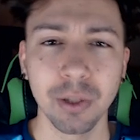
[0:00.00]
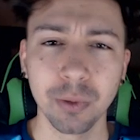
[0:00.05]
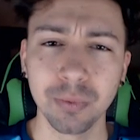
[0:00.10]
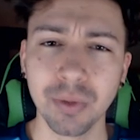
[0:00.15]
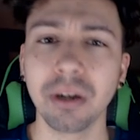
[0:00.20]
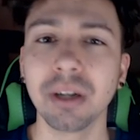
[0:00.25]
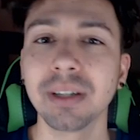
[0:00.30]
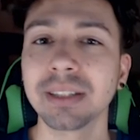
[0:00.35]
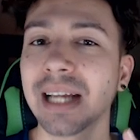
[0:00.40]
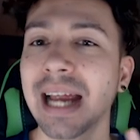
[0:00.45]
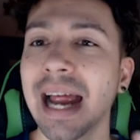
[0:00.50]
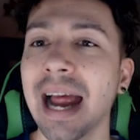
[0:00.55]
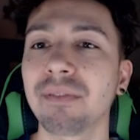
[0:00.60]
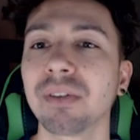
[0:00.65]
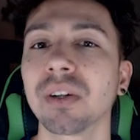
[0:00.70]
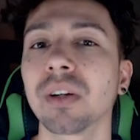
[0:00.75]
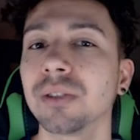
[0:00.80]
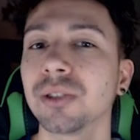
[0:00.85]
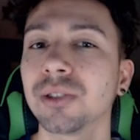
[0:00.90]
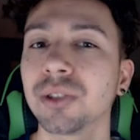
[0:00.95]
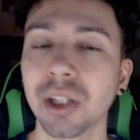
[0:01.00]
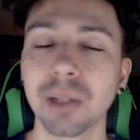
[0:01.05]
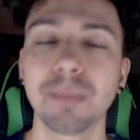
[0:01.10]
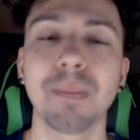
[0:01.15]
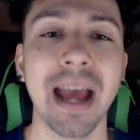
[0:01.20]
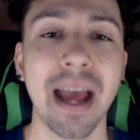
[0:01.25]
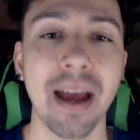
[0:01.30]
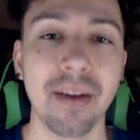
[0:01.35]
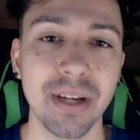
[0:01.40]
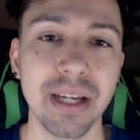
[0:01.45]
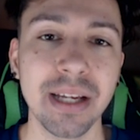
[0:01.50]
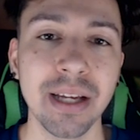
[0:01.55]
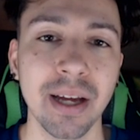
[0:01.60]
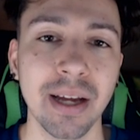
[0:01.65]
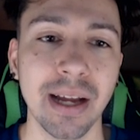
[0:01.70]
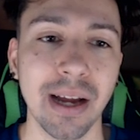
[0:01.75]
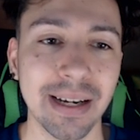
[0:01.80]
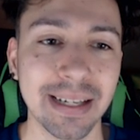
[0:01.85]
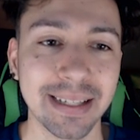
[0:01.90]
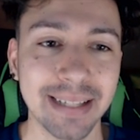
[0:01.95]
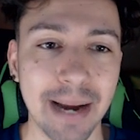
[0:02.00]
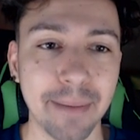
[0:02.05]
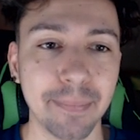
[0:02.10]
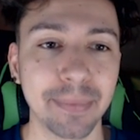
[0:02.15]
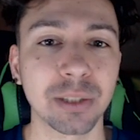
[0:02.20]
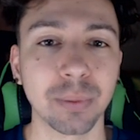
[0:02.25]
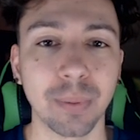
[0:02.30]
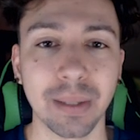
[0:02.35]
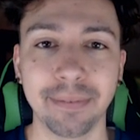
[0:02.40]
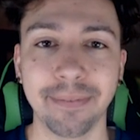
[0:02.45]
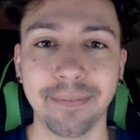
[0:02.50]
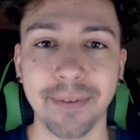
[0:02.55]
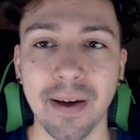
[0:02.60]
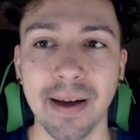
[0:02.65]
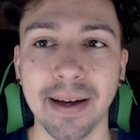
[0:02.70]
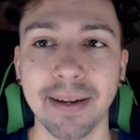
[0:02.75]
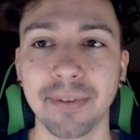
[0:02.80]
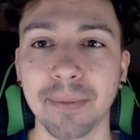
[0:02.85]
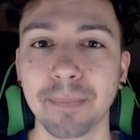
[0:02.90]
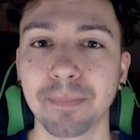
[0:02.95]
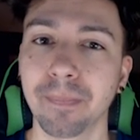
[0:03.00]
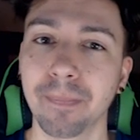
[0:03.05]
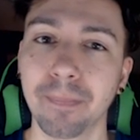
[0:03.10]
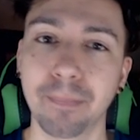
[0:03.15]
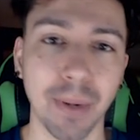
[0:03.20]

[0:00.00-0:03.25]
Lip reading: You'll notice I haven't gone super heavy in game week 25,